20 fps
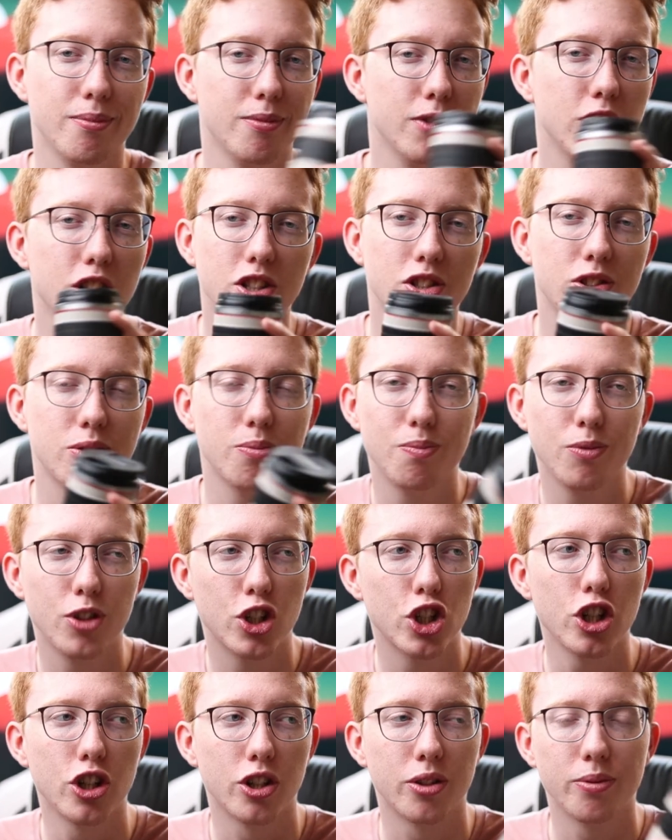you
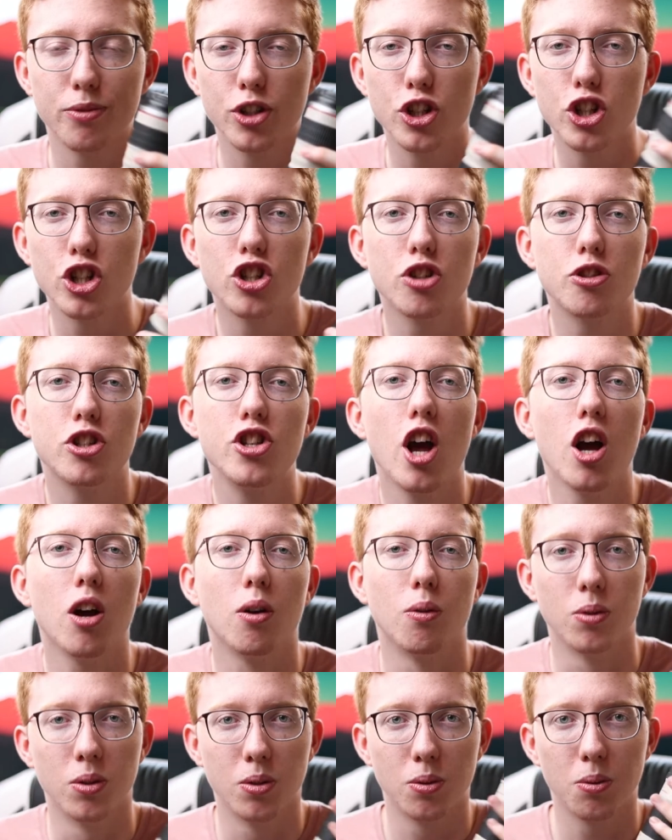should just
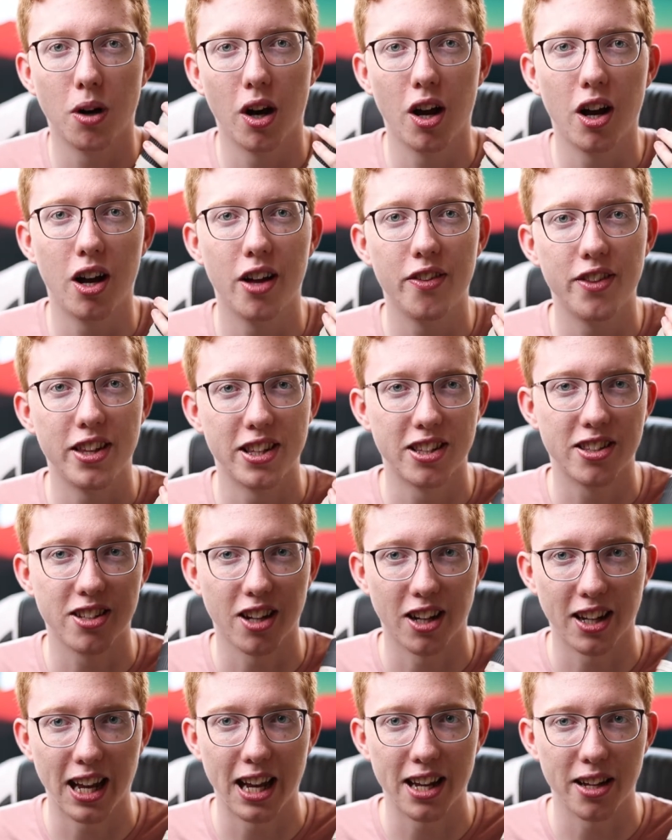know what this is
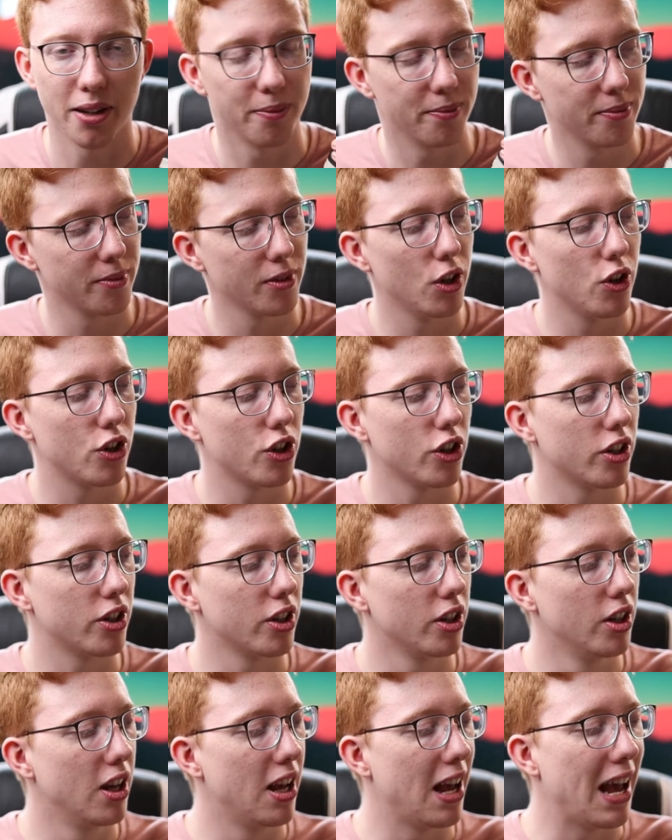going to get you. You should
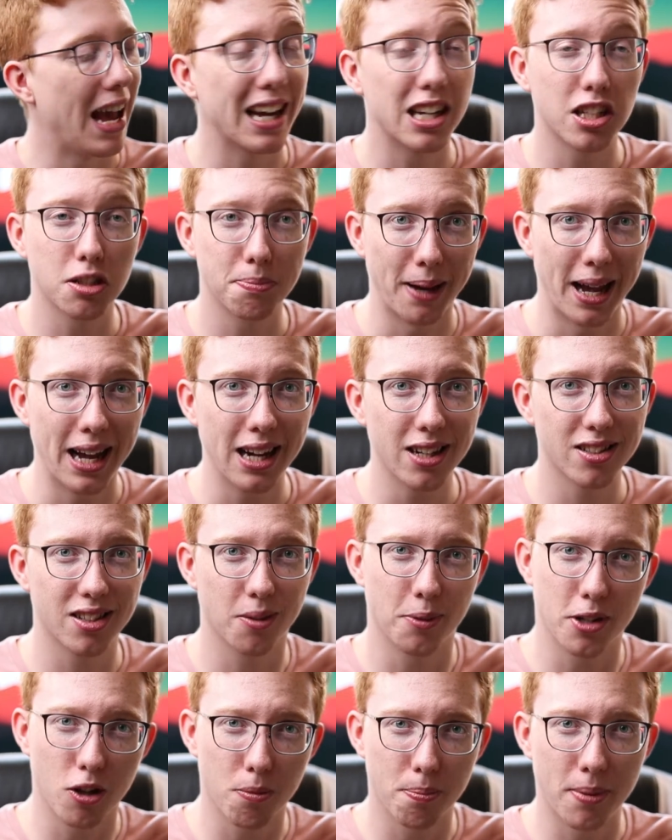expect that
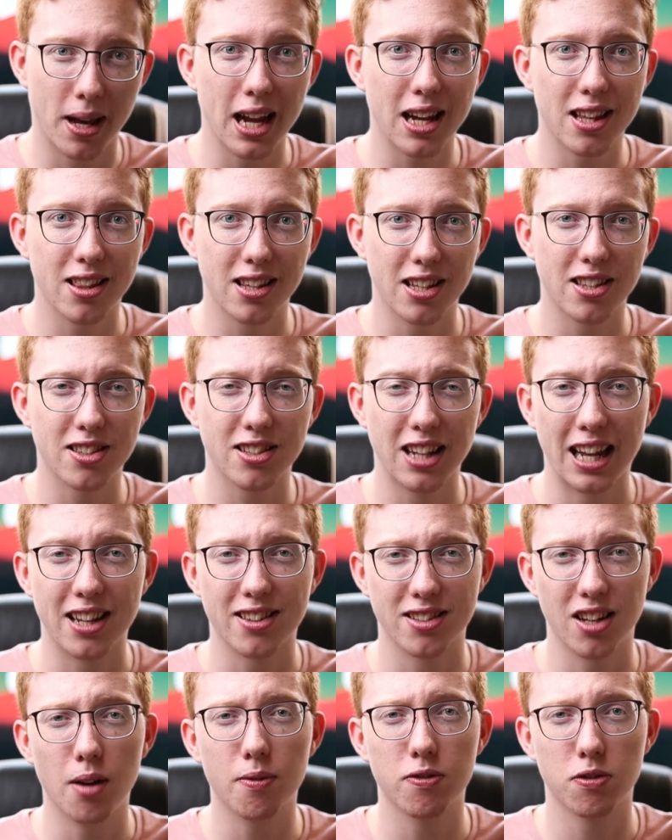when you pick this
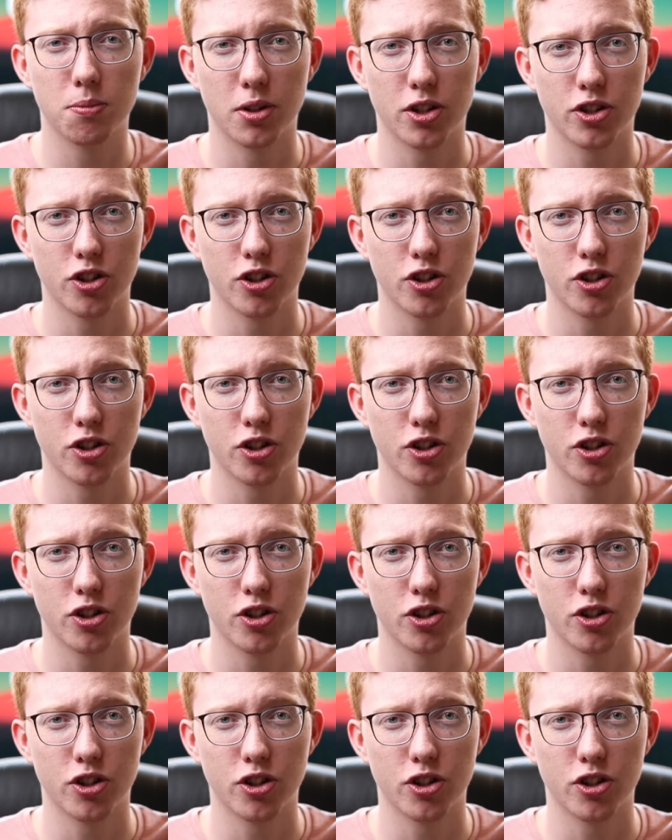lens up from a